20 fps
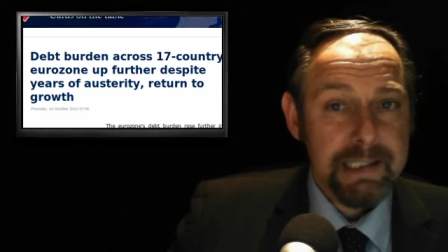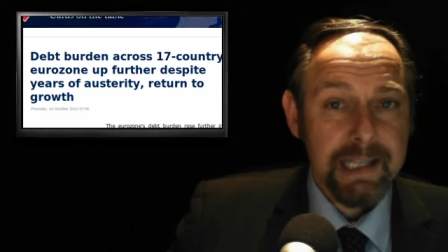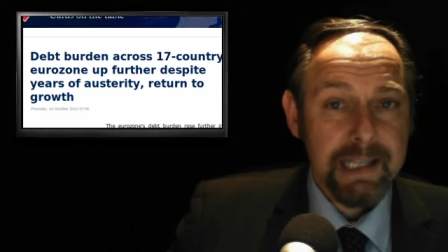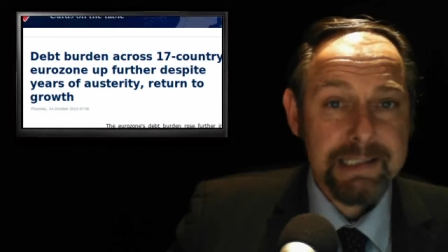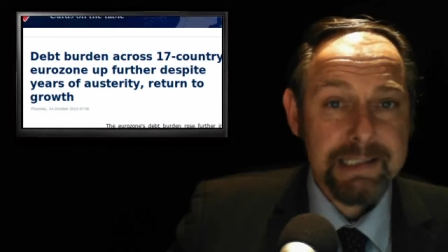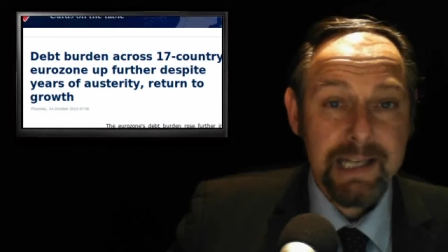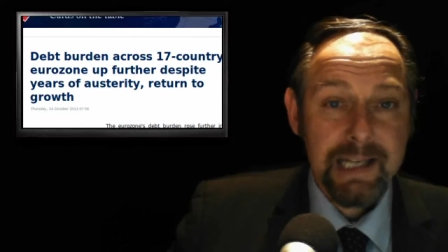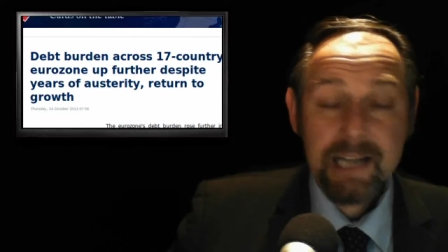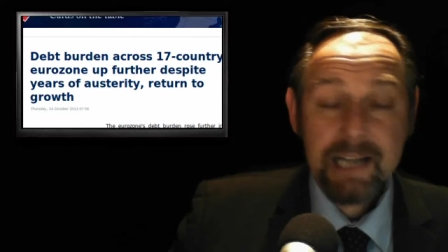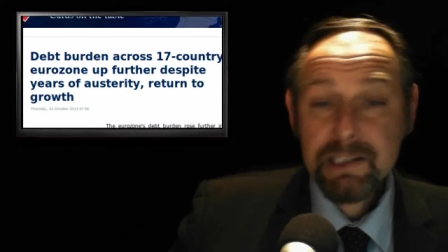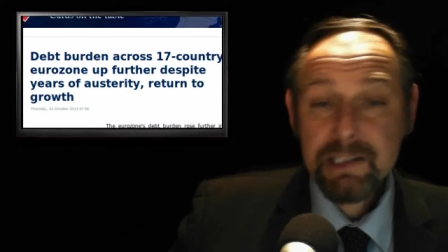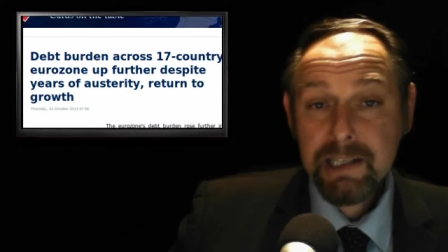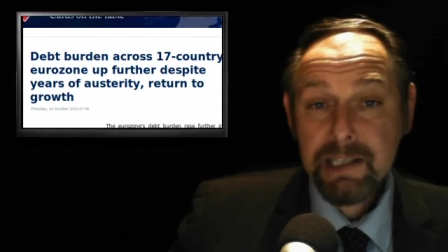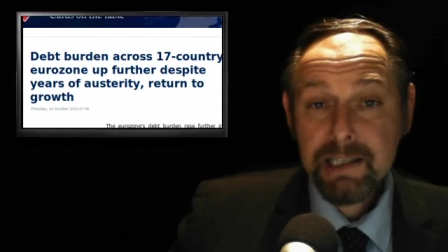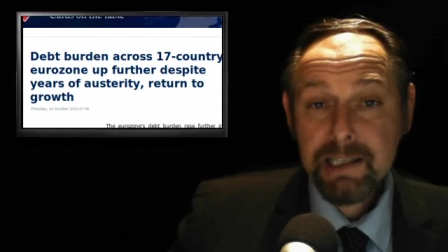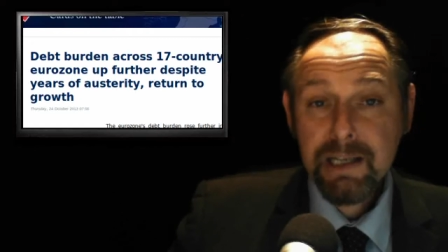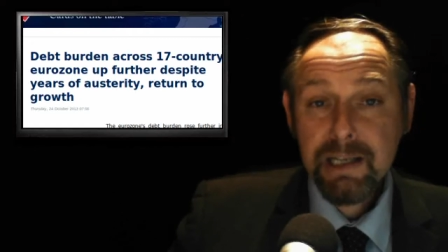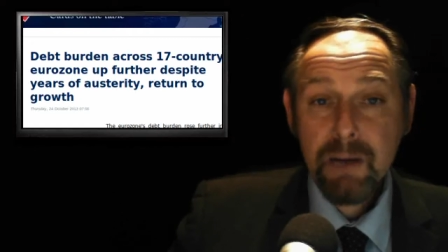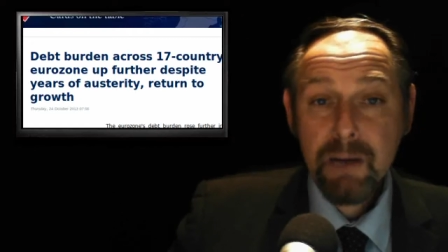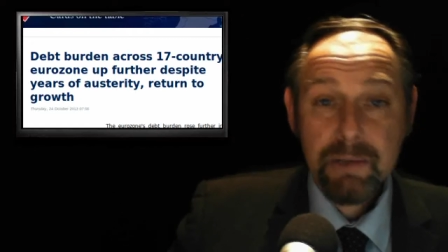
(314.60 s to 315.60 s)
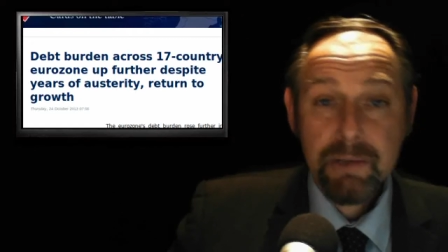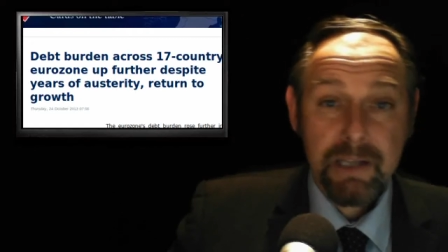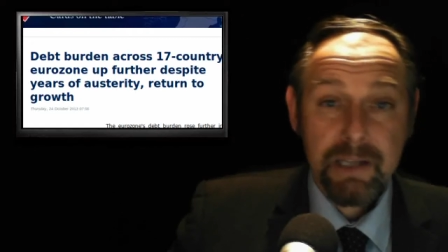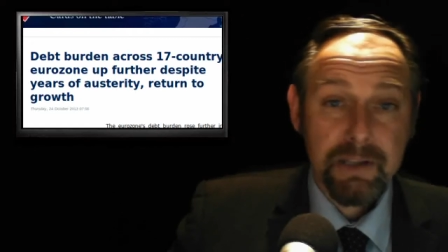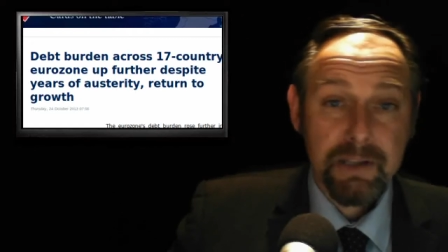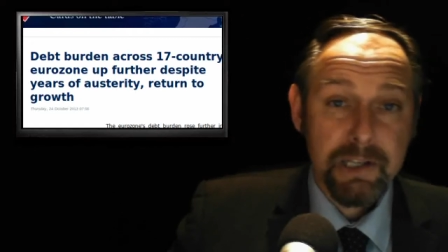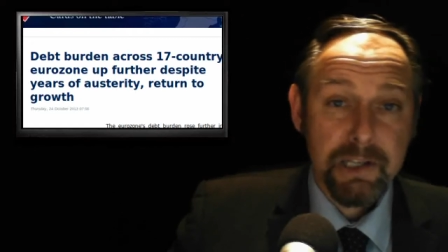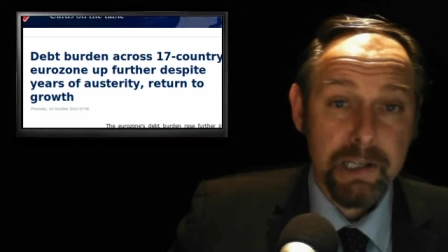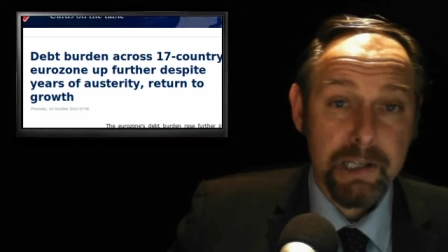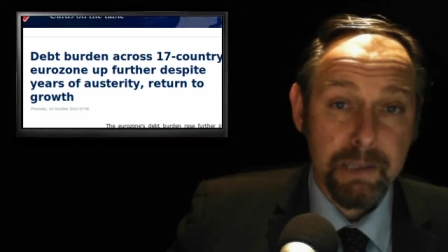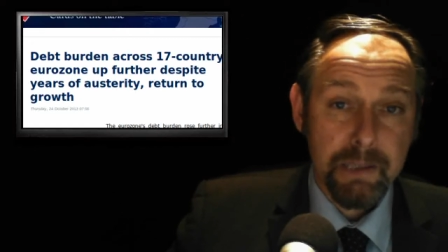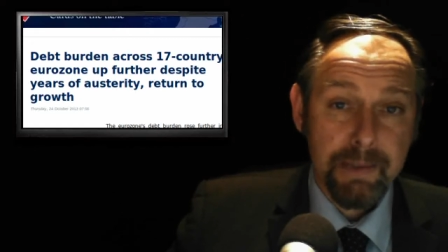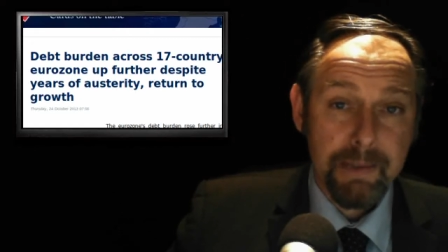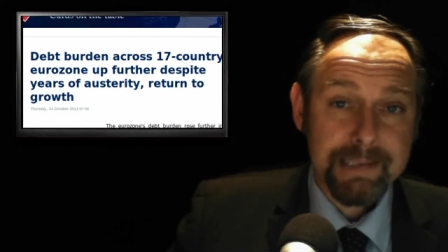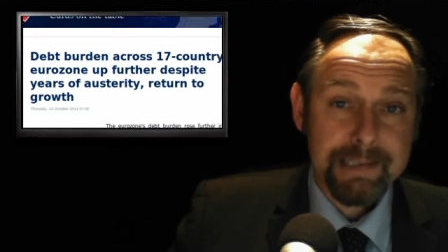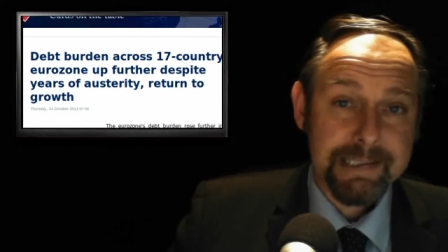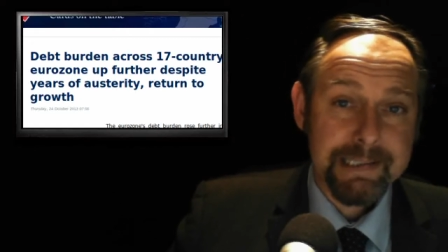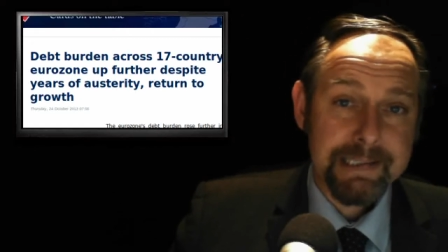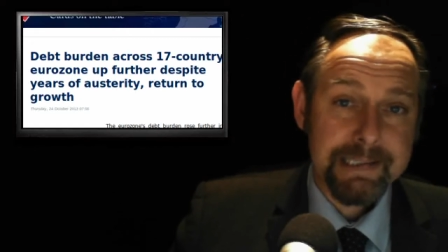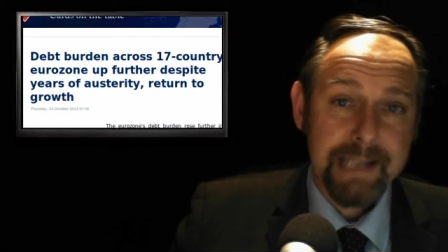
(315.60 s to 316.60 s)
That's actually lower than the U
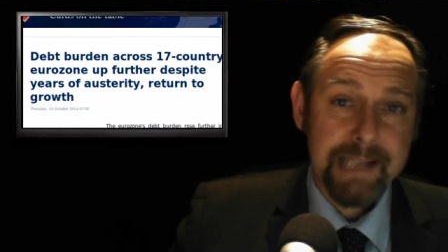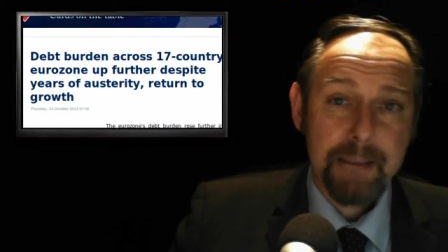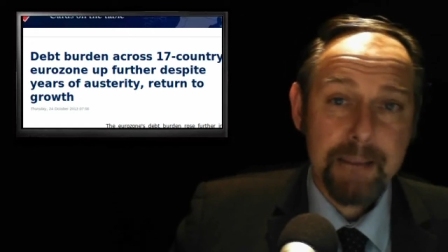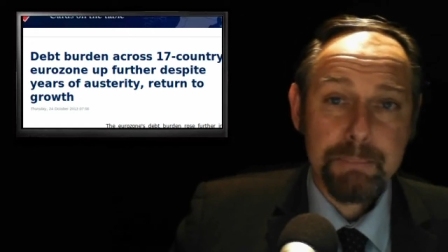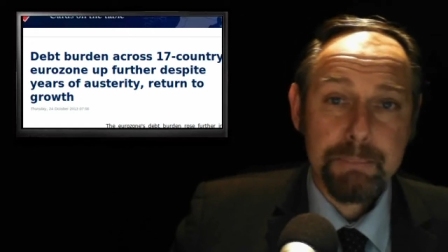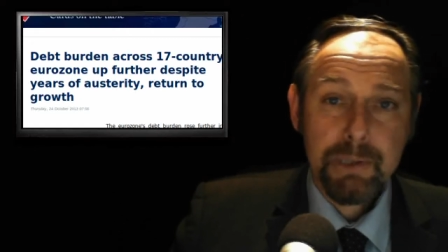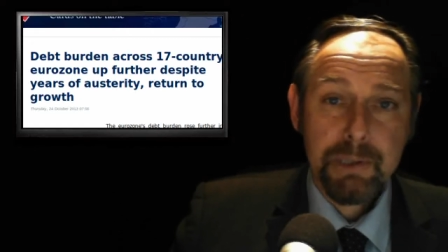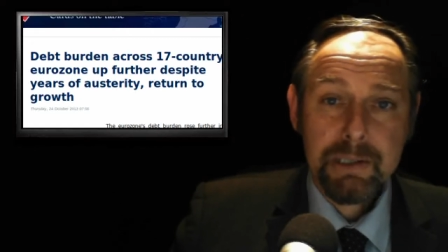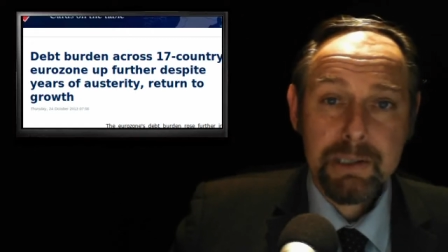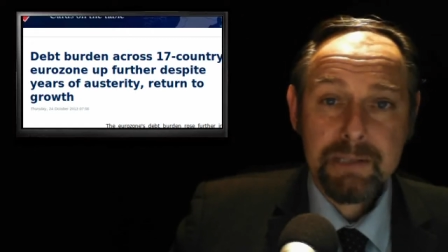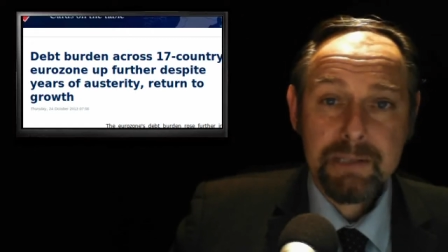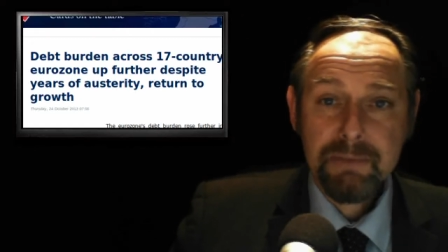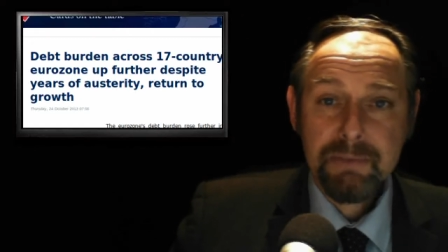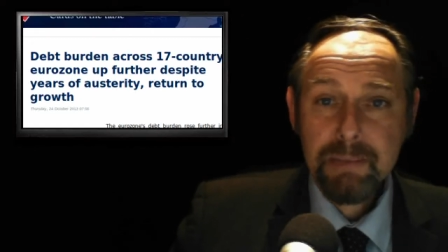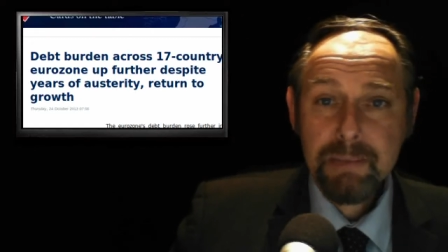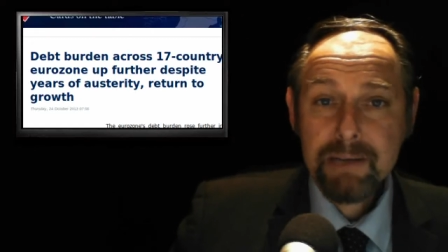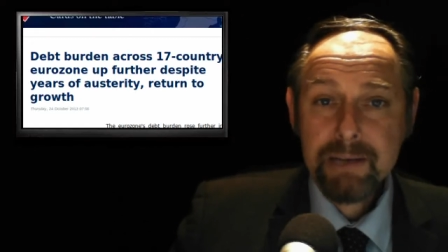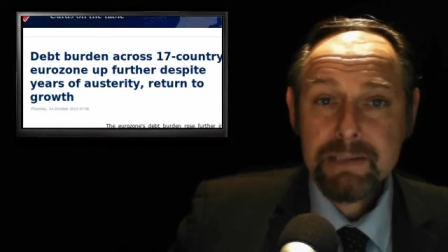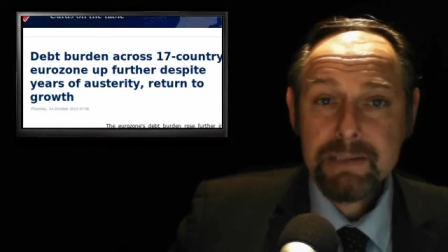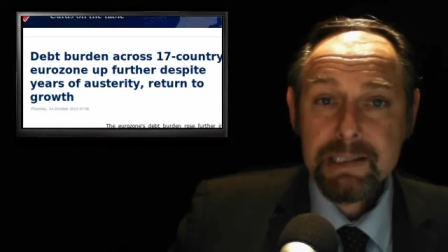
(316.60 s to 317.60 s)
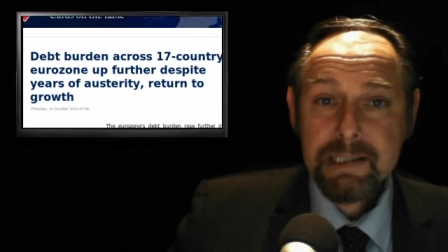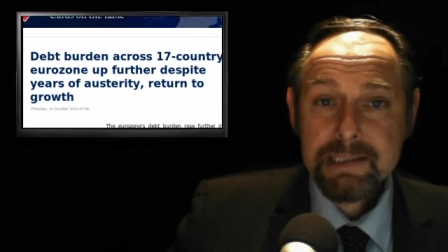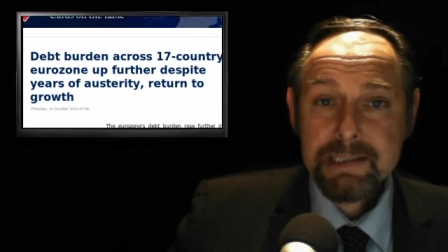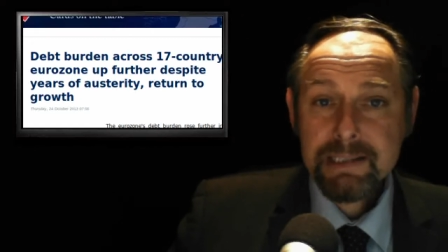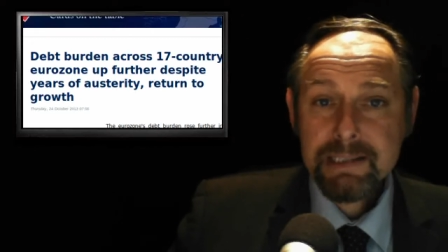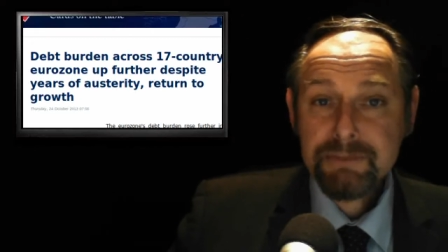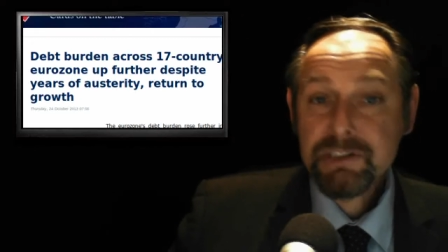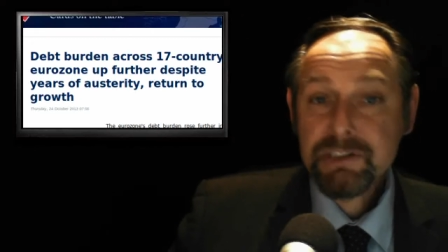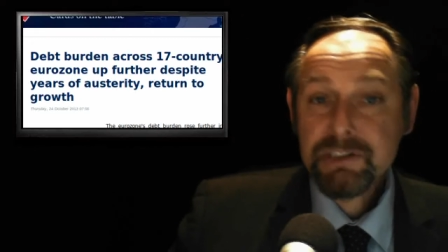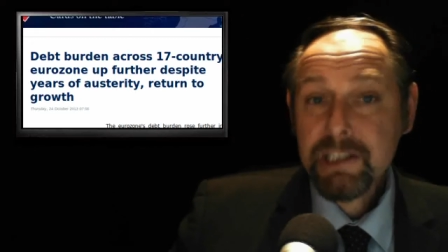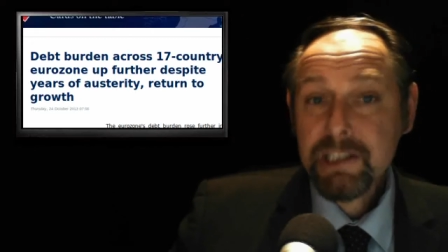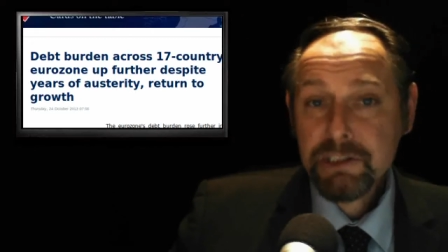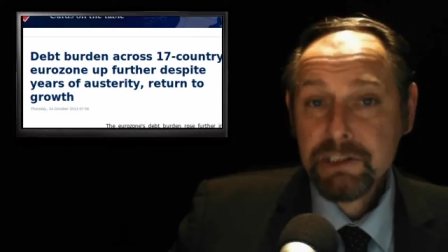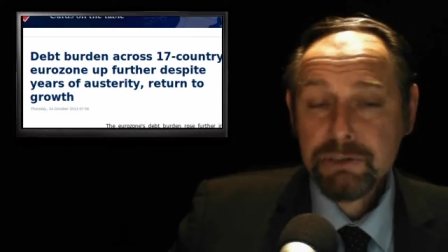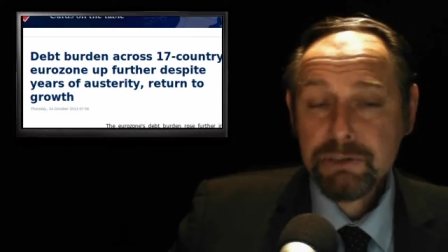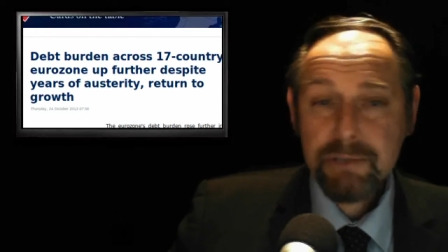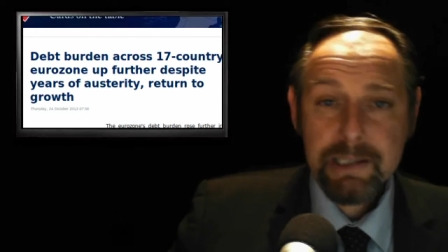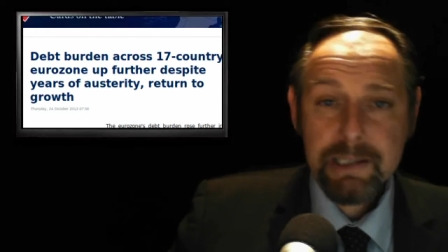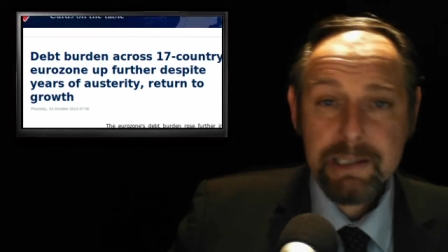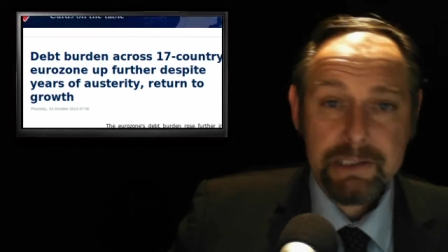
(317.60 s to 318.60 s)
S's debt burden of about seventeen
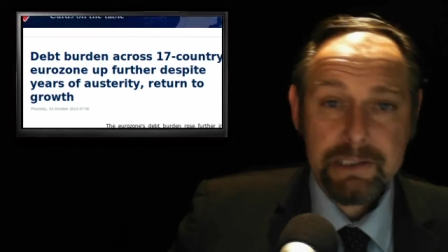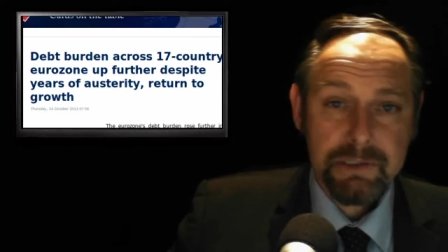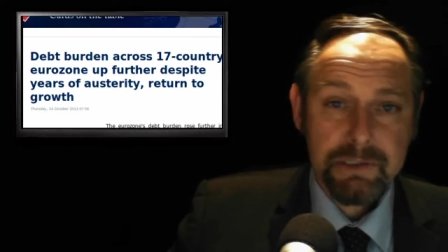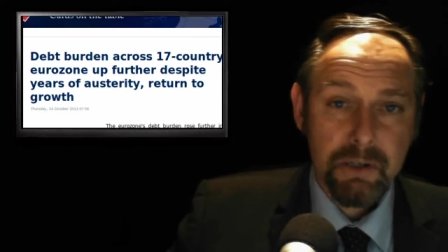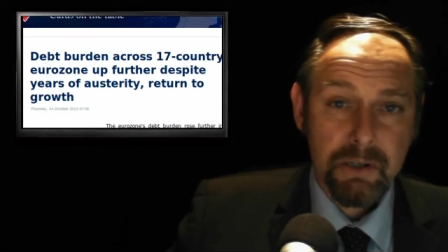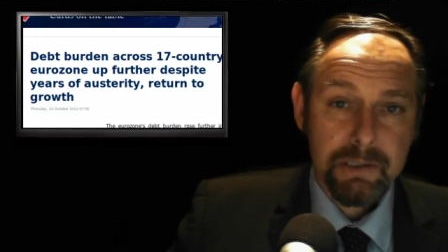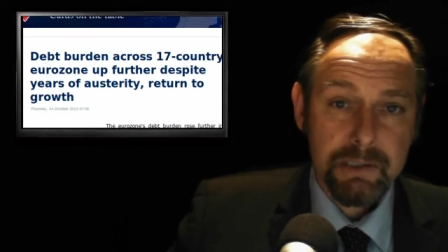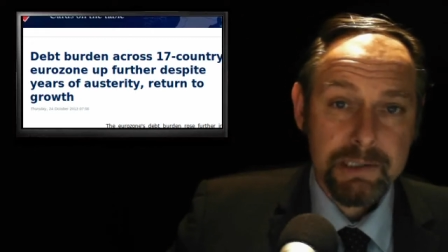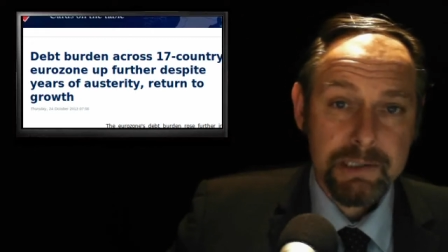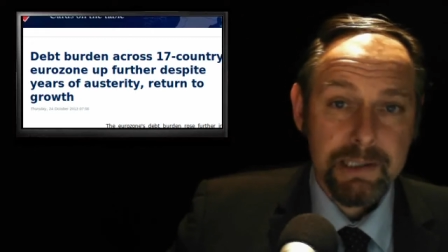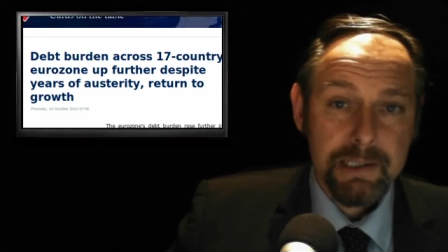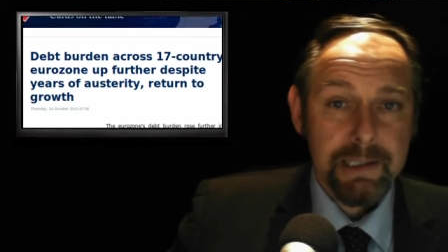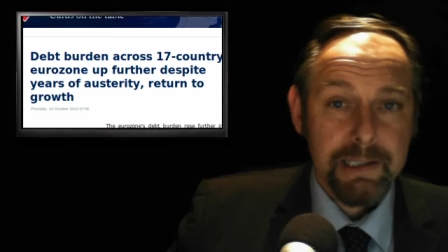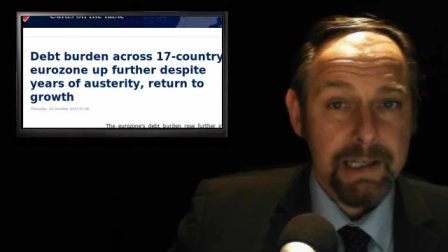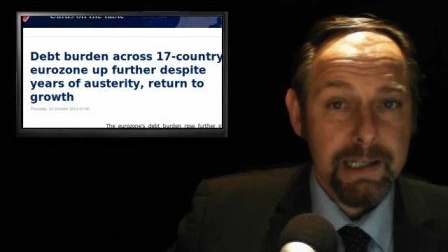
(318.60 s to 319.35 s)
trillion dollars,